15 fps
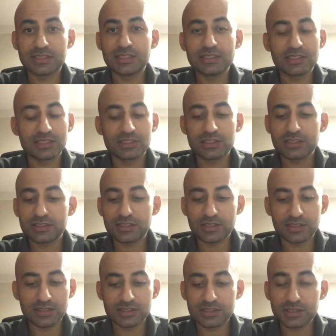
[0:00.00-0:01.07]
These are just
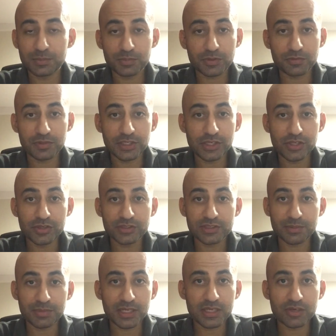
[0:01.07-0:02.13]
simple videos
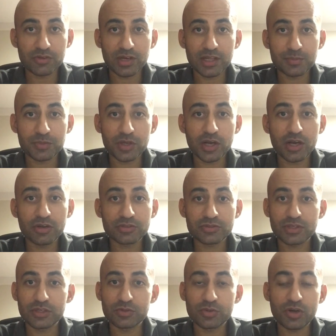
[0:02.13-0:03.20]
I'm making to help you out,
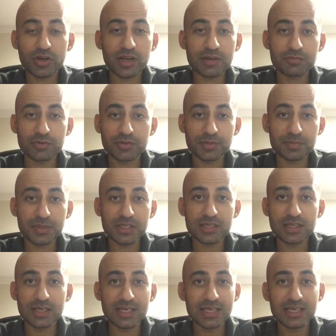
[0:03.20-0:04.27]
so I do not have to
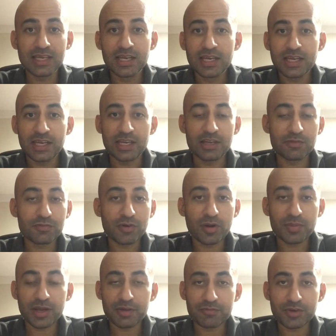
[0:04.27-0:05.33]
repeatedly
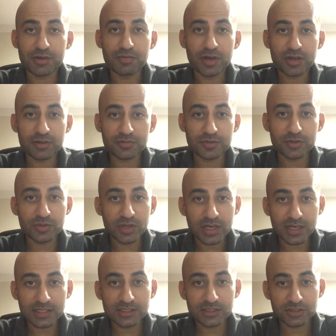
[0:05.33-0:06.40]
inform every one of you
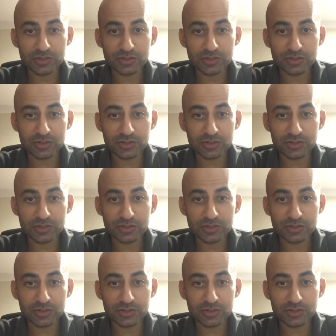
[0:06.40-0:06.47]
guys.